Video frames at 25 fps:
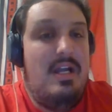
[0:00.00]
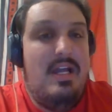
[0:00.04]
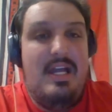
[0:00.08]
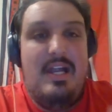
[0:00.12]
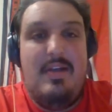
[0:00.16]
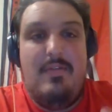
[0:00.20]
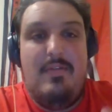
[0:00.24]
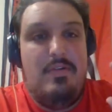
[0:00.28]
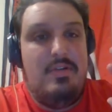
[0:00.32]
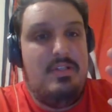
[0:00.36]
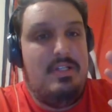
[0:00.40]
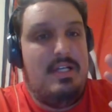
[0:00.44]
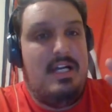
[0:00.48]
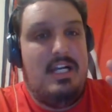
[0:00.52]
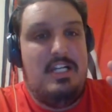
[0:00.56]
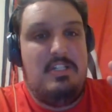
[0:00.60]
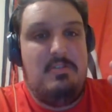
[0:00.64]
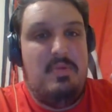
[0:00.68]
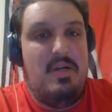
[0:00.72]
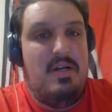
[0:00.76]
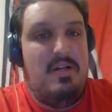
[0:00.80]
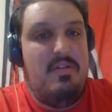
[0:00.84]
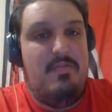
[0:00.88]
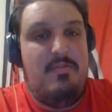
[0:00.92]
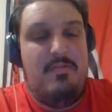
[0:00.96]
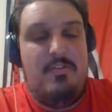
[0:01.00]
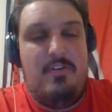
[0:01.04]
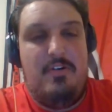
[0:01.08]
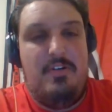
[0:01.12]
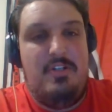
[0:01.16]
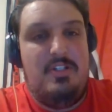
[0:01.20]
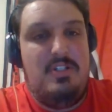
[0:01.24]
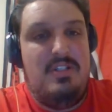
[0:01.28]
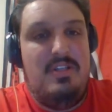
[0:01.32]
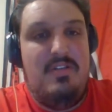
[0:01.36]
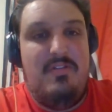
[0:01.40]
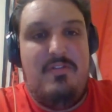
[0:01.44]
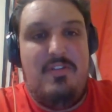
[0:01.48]
Everyone talks about
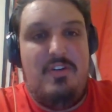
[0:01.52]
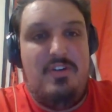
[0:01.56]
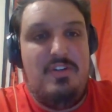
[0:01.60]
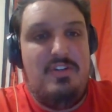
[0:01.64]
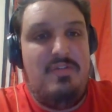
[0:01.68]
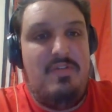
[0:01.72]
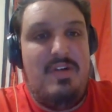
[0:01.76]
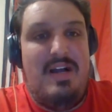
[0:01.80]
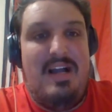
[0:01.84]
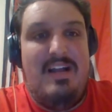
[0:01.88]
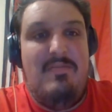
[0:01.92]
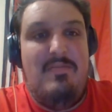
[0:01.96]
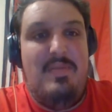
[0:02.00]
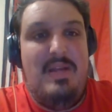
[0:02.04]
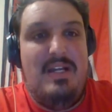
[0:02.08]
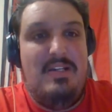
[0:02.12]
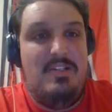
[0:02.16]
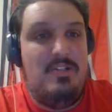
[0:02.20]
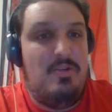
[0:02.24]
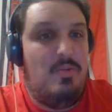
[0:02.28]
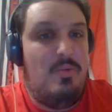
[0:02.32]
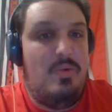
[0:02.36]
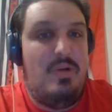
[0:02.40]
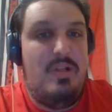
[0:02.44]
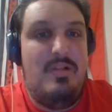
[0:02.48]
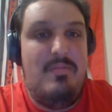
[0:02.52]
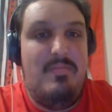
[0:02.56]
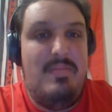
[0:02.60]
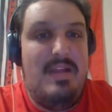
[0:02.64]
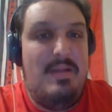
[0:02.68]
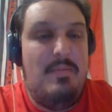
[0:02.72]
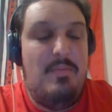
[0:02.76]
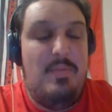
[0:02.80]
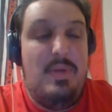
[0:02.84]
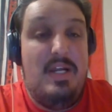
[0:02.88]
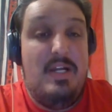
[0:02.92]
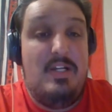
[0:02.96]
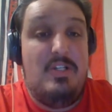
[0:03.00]
first the first five picks are where the
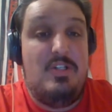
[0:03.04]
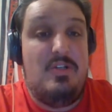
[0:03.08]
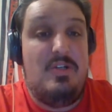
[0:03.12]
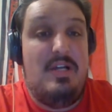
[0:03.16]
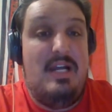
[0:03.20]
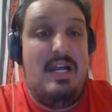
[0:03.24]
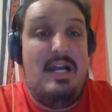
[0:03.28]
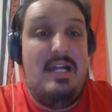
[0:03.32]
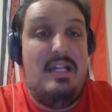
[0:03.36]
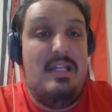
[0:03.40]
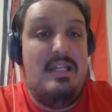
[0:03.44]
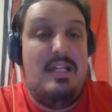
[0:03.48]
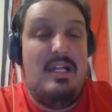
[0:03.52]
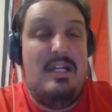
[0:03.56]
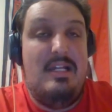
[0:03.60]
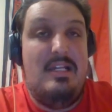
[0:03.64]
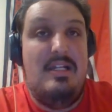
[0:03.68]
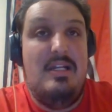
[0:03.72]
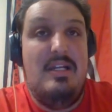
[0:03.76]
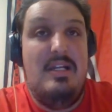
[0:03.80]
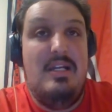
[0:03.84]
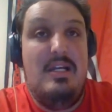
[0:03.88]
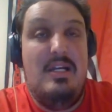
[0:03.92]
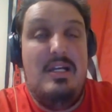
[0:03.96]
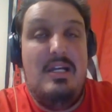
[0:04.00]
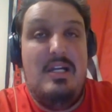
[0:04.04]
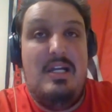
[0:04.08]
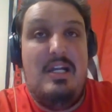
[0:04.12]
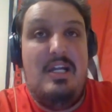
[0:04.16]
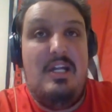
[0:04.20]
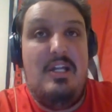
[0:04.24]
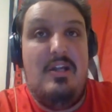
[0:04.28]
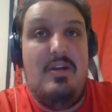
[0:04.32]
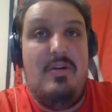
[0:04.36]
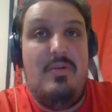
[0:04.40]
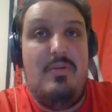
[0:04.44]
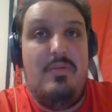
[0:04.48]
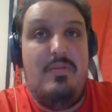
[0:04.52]
main picks are at. And then,
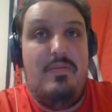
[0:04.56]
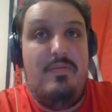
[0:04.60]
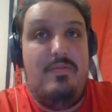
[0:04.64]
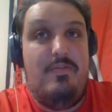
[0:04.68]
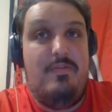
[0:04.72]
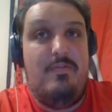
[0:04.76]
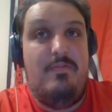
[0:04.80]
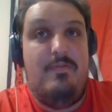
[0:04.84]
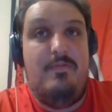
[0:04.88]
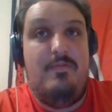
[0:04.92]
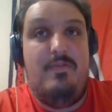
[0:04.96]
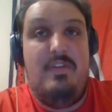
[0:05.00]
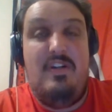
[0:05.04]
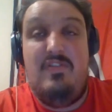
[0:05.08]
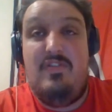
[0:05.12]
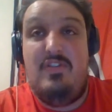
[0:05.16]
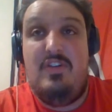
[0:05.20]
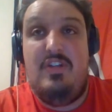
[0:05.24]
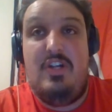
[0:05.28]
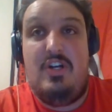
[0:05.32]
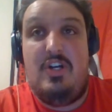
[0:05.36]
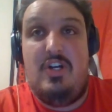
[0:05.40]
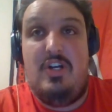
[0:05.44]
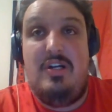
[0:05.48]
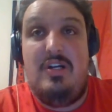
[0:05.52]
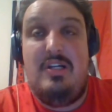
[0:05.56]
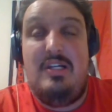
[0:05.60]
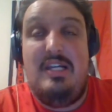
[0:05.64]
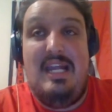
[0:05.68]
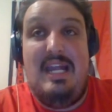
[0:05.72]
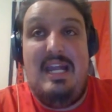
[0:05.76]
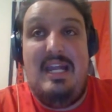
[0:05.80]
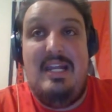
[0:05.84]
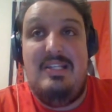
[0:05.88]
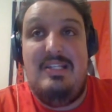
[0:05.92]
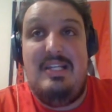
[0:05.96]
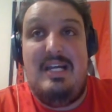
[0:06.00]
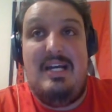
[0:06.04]
you know, if you're the
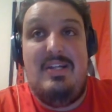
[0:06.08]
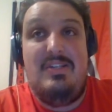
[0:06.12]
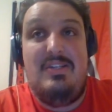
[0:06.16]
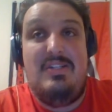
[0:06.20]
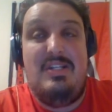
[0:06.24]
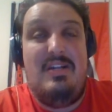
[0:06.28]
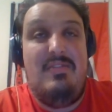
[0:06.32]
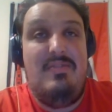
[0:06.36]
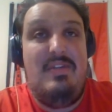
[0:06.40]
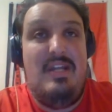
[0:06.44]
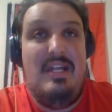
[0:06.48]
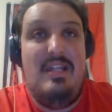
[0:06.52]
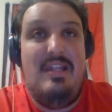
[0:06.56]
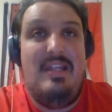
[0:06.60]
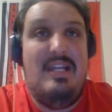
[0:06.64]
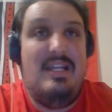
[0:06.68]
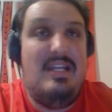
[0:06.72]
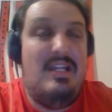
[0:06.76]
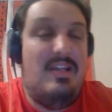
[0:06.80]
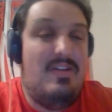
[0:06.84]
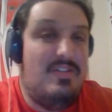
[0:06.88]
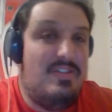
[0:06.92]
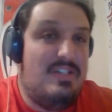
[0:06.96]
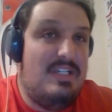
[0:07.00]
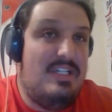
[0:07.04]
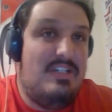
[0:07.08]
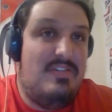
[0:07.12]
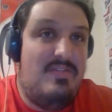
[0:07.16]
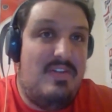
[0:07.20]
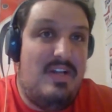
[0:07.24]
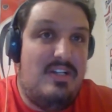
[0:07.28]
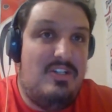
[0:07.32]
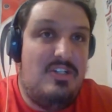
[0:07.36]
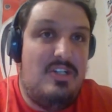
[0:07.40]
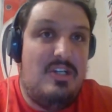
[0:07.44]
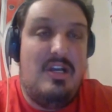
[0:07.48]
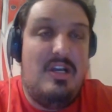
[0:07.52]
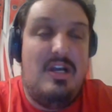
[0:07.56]
Hurricanes outside of, again, like, you know, say
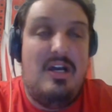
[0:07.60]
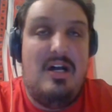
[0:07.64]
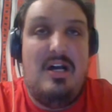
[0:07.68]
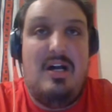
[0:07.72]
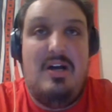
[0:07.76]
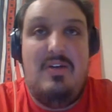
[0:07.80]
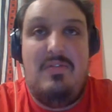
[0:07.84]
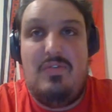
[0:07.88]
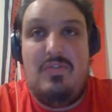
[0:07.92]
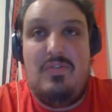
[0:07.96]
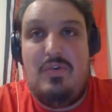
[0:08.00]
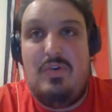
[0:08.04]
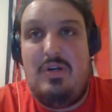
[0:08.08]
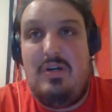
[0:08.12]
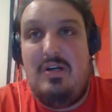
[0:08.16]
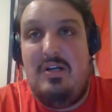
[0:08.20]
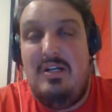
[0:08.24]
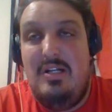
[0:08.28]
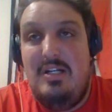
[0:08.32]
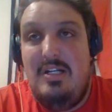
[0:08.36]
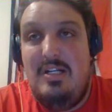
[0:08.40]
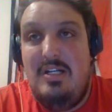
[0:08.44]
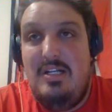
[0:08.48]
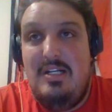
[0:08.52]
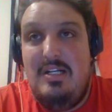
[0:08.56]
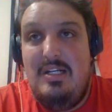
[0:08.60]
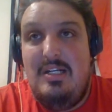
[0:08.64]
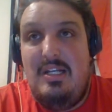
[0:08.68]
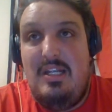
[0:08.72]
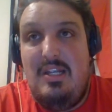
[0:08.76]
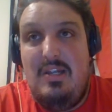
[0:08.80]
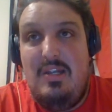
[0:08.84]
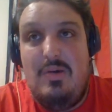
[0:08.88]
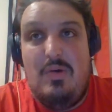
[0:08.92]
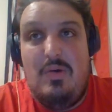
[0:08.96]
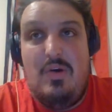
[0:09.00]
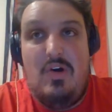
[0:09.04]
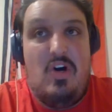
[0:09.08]
Svechnikov or,
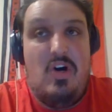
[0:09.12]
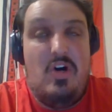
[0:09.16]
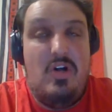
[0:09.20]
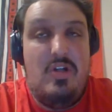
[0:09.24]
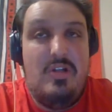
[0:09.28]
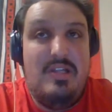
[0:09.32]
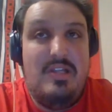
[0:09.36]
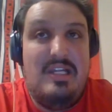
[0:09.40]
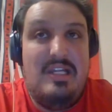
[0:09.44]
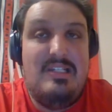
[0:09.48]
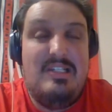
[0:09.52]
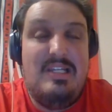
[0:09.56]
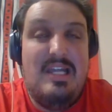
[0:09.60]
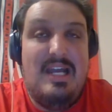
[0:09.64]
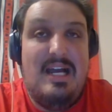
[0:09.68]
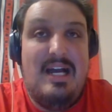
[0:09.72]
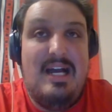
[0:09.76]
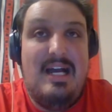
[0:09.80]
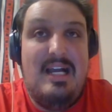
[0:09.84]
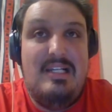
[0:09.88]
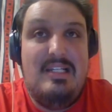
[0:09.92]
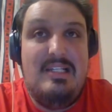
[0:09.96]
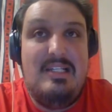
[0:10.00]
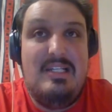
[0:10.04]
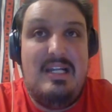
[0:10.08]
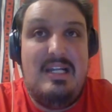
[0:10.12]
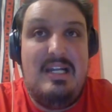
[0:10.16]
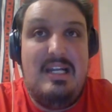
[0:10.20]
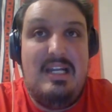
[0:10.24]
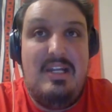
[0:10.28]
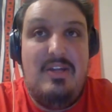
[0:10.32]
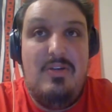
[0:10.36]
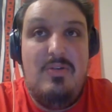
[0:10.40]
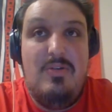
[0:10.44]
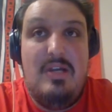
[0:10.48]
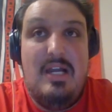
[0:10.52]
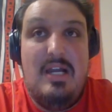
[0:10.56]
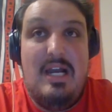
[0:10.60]
you know, all these guys,
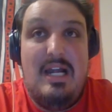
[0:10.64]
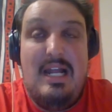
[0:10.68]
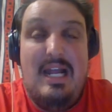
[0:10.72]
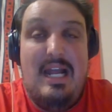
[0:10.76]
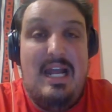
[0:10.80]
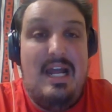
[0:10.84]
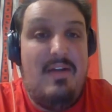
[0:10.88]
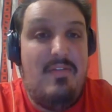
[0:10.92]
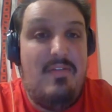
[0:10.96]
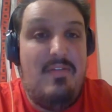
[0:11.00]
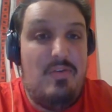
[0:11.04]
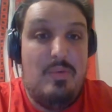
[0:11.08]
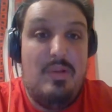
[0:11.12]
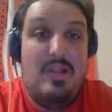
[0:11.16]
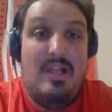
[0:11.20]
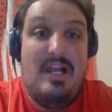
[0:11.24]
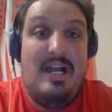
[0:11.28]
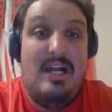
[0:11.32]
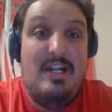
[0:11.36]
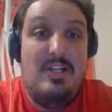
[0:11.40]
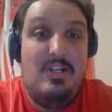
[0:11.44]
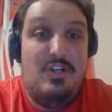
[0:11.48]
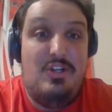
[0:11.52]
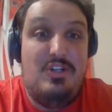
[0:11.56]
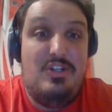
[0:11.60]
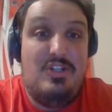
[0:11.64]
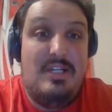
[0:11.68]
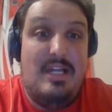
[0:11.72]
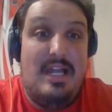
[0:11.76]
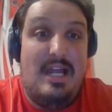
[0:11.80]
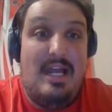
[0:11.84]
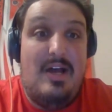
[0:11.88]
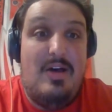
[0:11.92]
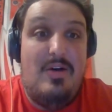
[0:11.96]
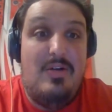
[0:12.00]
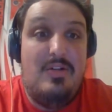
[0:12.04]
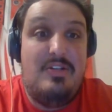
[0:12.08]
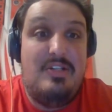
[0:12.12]
like, you kind of have to rely on your
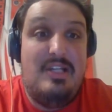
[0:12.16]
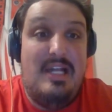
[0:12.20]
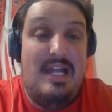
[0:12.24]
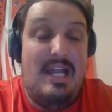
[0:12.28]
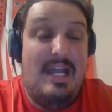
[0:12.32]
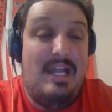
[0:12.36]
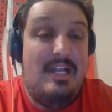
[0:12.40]
scouts.